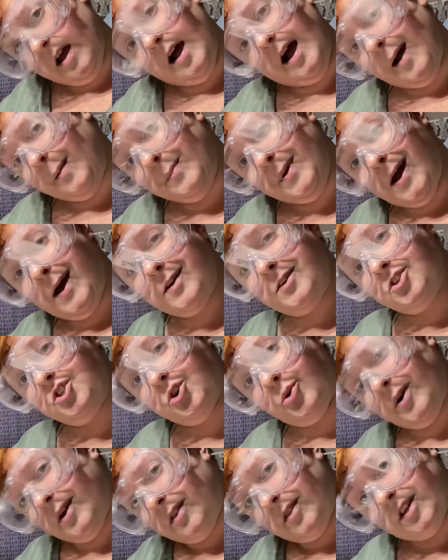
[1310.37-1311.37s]
I'm not
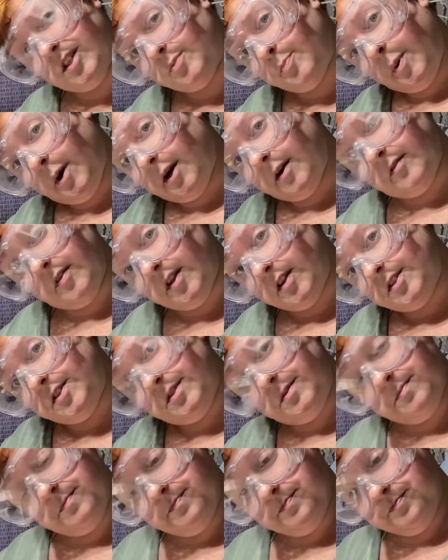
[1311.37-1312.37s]
enjoying this part of this,